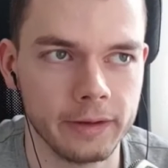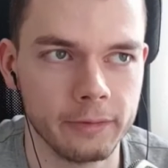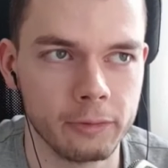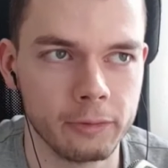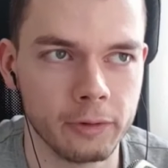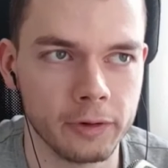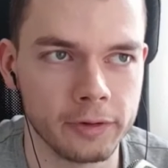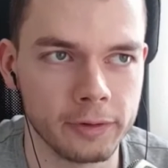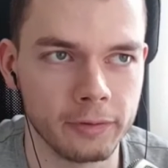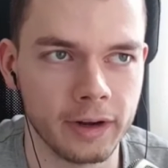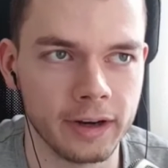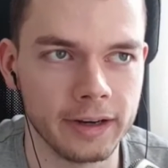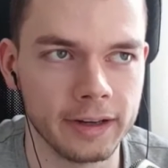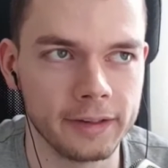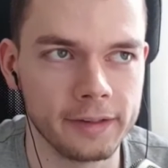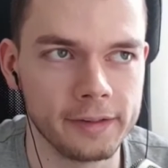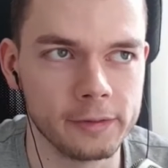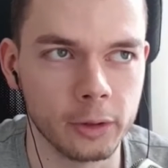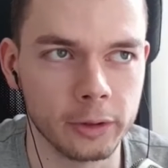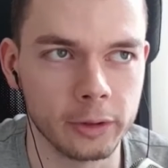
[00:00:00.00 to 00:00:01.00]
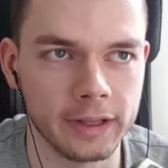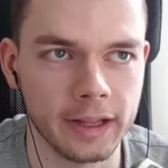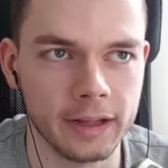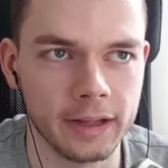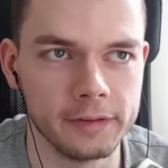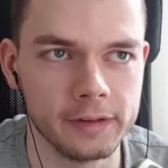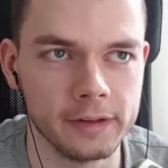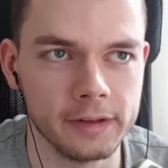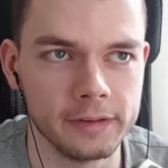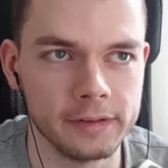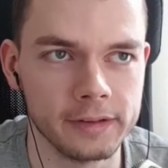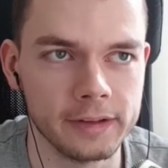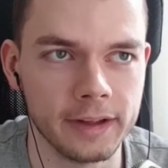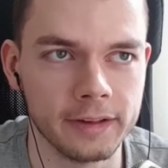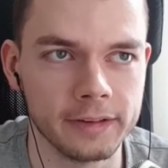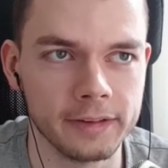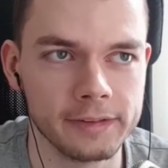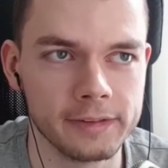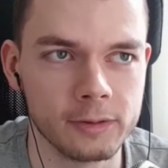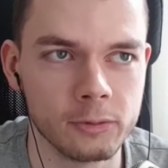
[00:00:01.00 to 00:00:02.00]
First of all, it's not as easy
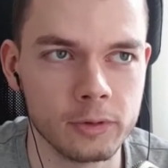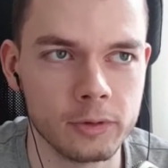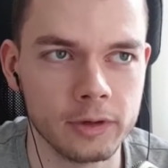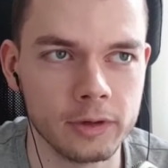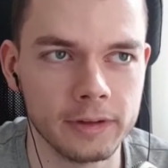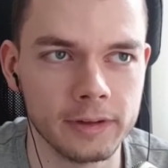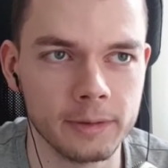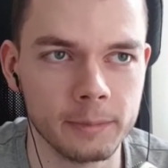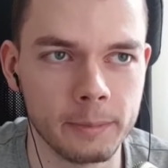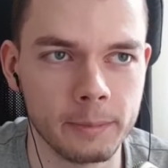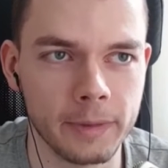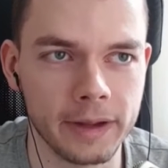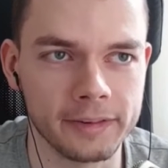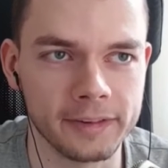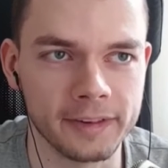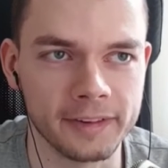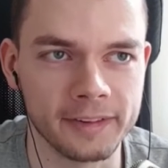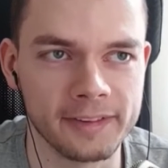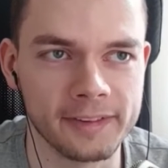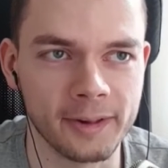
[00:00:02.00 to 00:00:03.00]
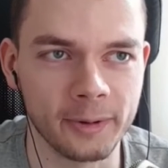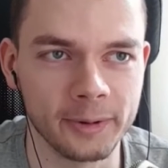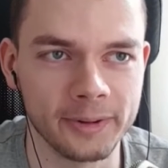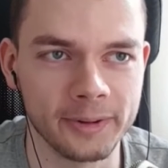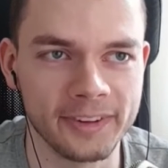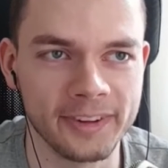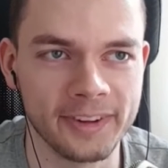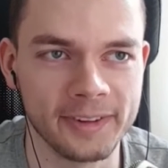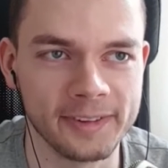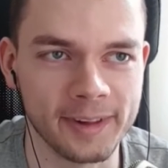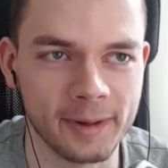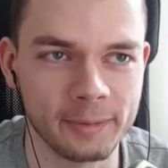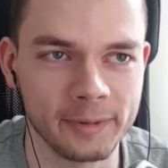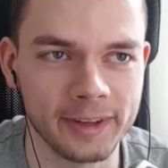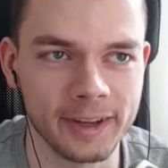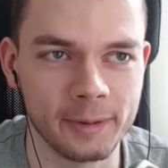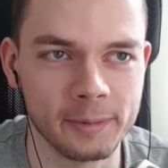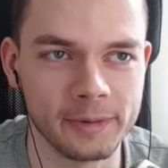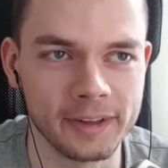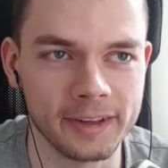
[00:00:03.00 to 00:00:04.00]
as Google makes it sound
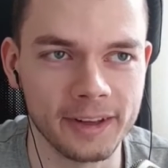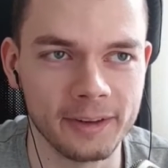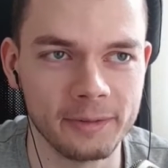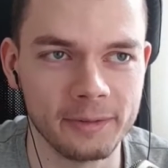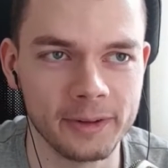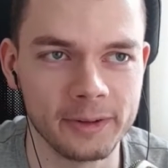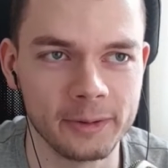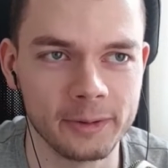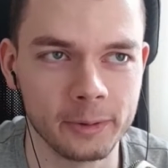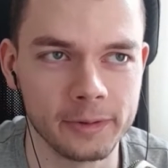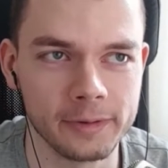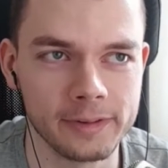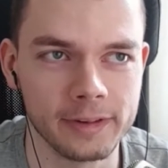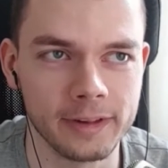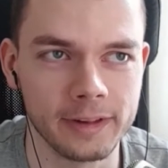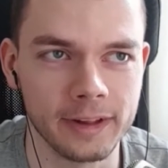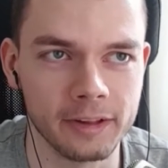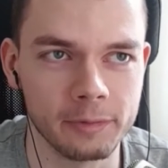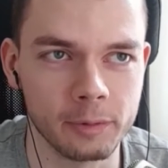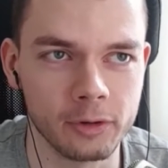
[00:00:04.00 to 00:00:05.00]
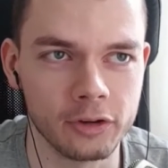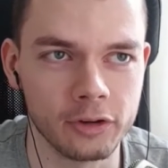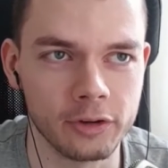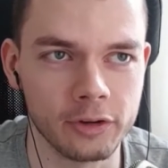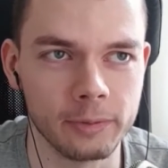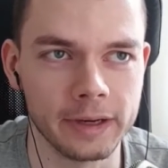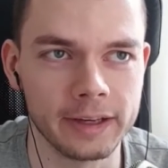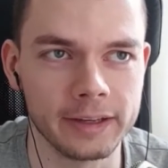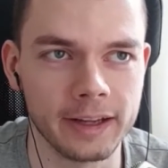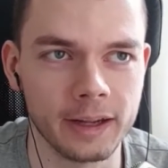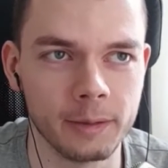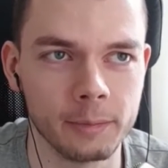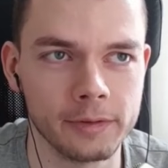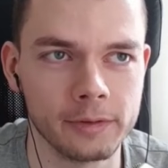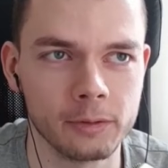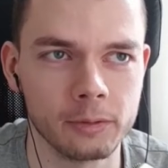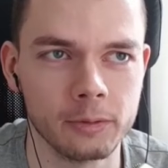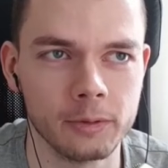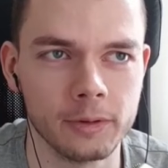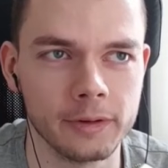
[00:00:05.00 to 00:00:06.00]
sometimes in their videos, especially when it comes
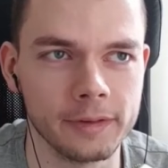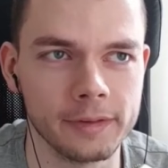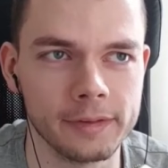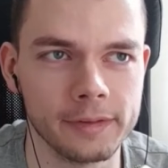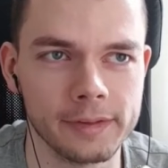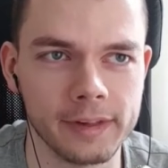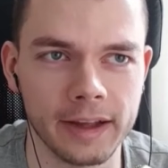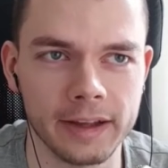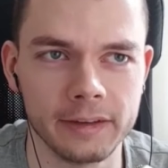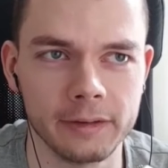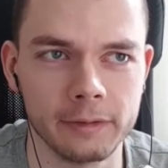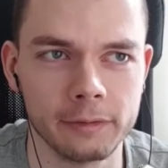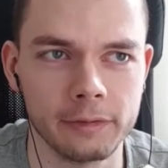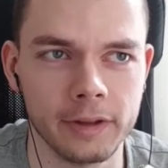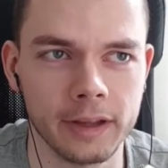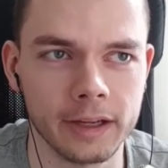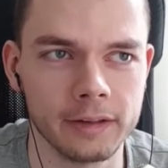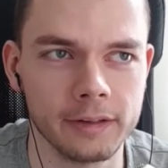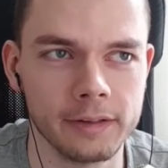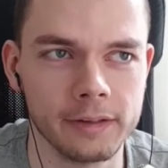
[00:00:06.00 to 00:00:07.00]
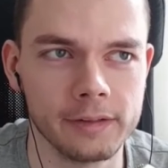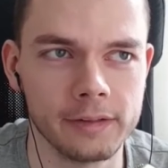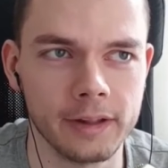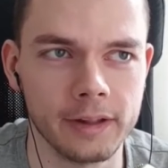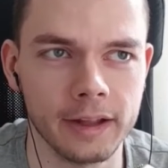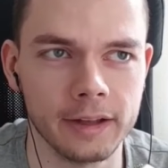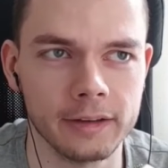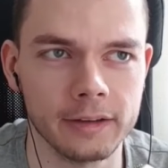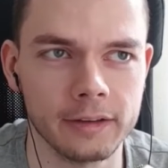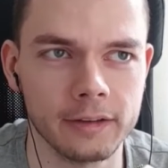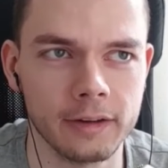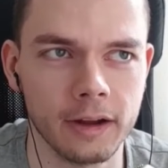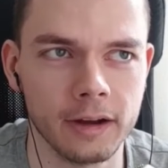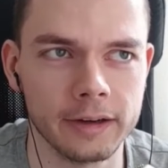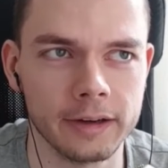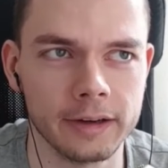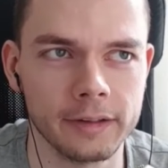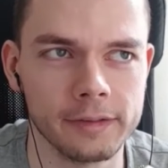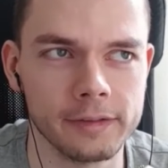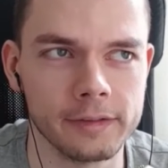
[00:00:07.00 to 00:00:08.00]
to side effects and
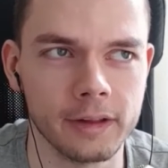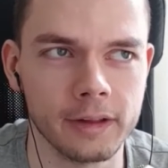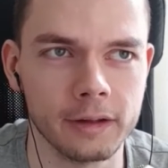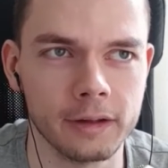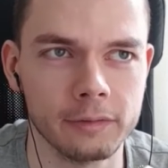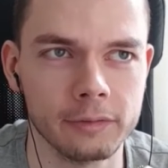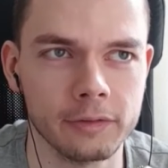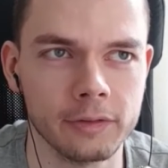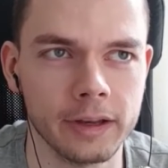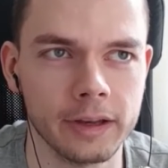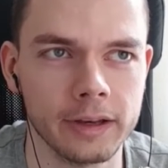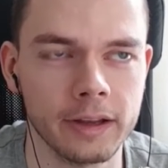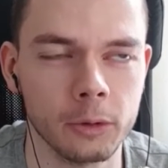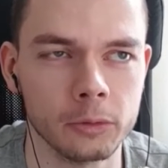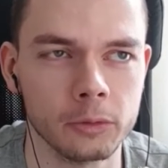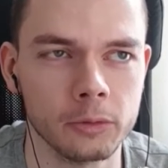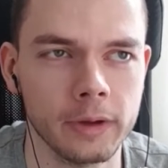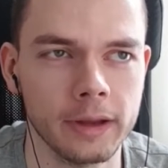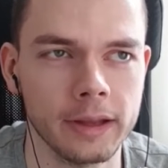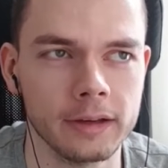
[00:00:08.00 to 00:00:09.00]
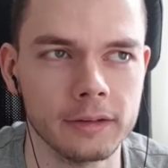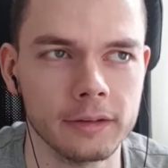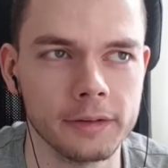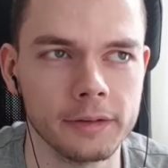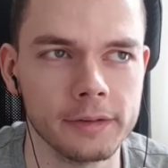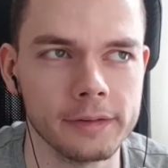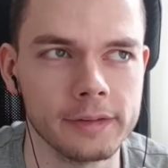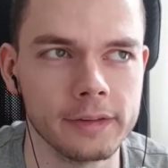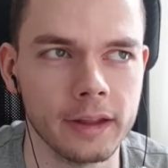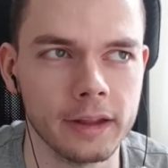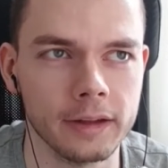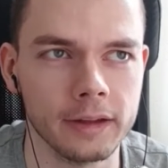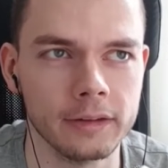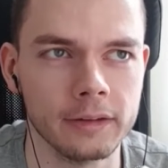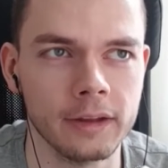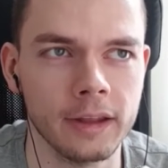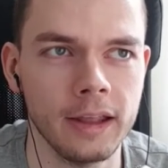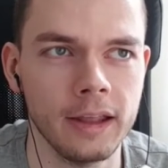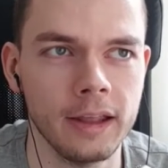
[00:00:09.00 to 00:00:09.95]
all that stuff and how to handle state.